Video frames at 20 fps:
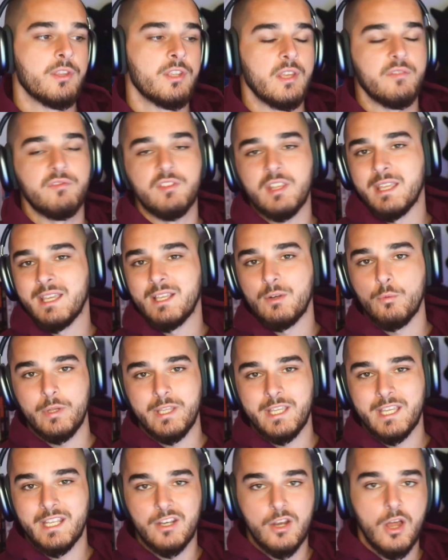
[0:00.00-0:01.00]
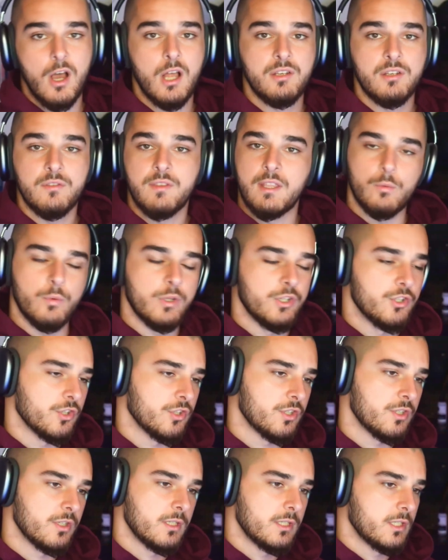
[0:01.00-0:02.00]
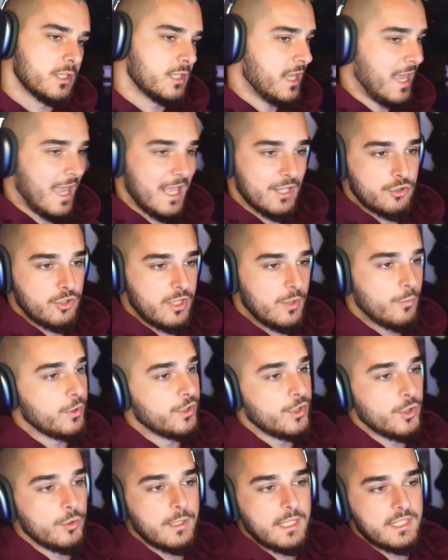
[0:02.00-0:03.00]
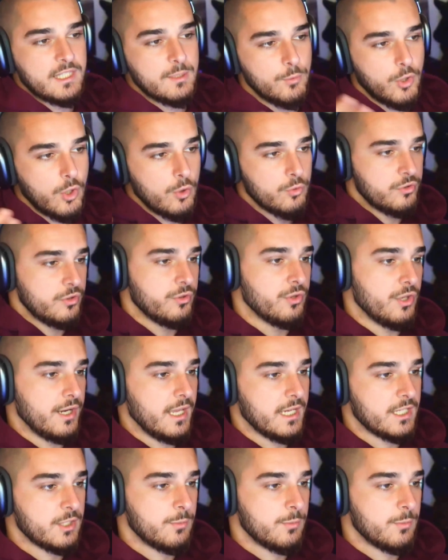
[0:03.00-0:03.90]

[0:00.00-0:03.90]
If they hit we cannot, then we just cancel them. We don't let them go to the next